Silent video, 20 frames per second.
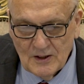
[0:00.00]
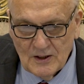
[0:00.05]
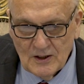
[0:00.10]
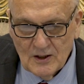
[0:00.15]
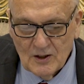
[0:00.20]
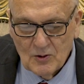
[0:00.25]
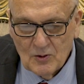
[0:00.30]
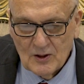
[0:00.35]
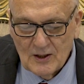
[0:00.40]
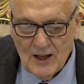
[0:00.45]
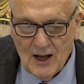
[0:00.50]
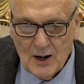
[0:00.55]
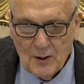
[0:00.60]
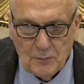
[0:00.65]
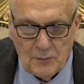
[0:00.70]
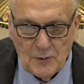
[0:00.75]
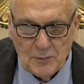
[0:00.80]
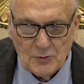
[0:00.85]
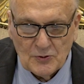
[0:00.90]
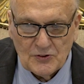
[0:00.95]
You know, a lot of
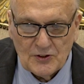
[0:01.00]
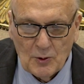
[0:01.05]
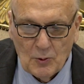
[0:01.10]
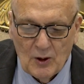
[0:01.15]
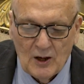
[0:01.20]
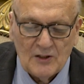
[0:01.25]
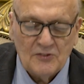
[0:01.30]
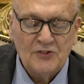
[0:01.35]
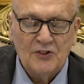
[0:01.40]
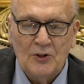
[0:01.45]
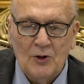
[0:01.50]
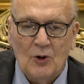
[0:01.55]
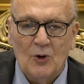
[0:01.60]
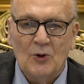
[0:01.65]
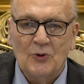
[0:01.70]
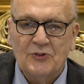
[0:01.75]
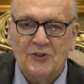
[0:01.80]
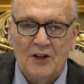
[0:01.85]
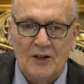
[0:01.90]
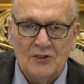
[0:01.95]
people say, well, it's the
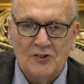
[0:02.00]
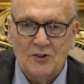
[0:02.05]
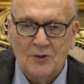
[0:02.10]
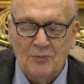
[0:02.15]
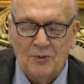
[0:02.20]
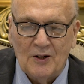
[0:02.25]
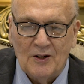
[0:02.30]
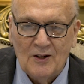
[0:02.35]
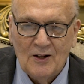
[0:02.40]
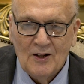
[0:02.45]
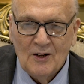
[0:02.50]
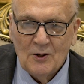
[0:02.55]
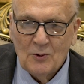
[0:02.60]
Old Testament.